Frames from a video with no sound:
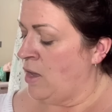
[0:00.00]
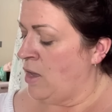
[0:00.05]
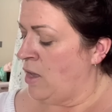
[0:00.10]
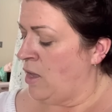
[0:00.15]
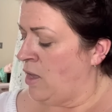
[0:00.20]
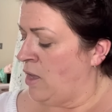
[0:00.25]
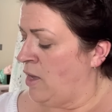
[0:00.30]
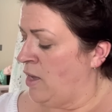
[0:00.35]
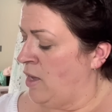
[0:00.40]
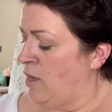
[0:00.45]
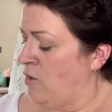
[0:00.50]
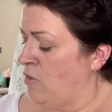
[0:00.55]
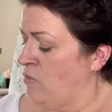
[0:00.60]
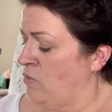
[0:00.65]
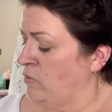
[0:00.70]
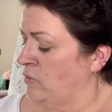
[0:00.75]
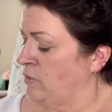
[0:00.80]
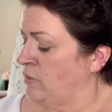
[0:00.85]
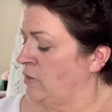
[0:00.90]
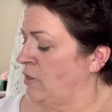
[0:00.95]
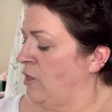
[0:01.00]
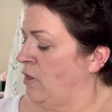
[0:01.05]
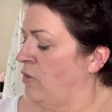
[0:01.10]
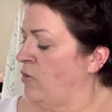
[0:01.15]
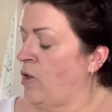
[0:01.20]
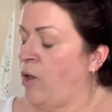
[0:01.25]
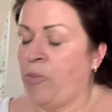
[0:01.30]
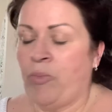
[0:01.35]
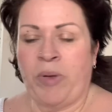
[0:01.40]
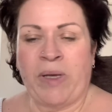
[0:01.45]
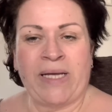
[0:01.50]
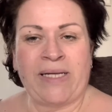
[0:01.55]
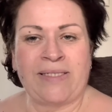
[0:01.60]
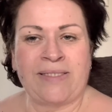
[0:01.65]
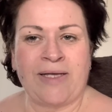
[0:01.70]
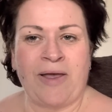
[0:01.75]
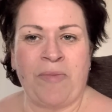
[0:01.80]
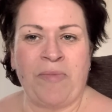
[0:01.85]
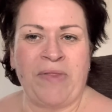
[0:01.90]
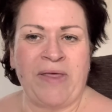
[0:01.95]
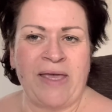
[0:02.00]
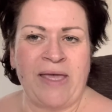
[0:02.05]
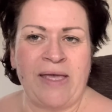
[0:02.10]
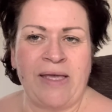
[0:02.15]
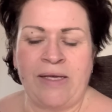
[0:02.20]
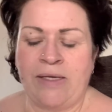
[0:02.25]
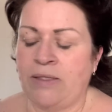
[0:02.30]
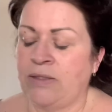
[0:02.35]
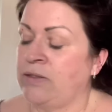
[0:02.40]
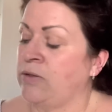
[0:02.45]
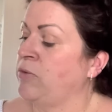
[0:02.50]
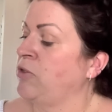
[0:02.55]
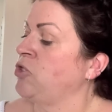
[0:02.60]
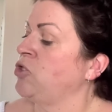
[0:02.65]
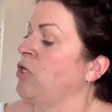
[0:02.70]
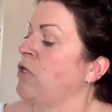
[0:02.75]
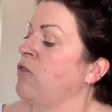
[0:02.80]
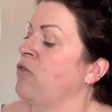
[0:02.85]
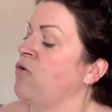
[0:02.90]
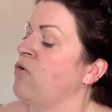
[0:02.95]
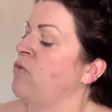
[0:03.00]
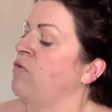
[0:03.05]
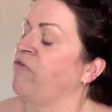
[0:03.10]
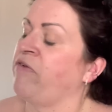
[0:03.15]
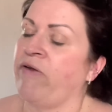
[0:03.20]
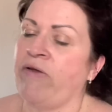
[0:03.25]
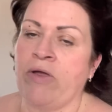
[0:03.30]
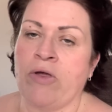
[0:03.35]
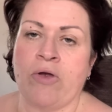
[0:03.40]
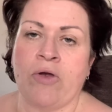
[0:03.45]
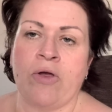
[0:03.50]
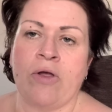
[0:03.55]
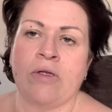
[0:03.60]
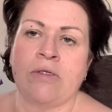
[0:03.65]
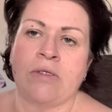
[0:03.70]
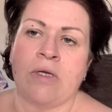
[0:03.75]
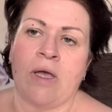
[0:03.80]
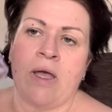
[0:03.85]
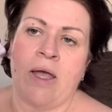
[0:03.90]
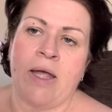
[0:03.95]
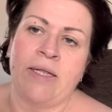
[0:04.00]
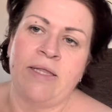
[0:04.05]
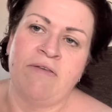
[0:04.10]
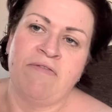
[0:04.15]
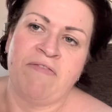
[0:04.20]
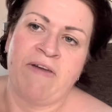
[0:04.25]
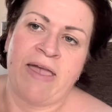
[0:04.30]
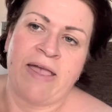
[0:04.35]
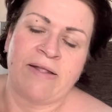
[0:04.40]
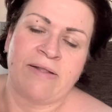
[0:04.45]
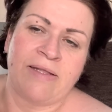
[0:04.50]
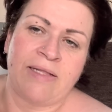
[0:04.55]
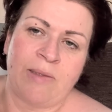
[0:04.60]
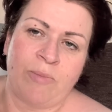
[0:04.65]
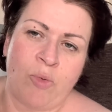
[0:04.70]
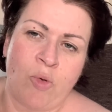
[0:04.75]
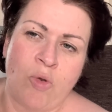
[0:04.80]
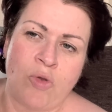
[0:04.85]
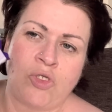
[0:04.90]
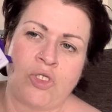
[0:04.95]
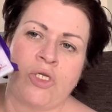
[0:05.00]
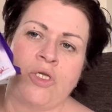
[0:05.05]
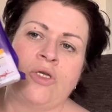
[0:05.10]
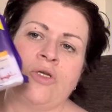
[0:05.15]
I also picked up these, which I thought were very good, and the fact that they're portion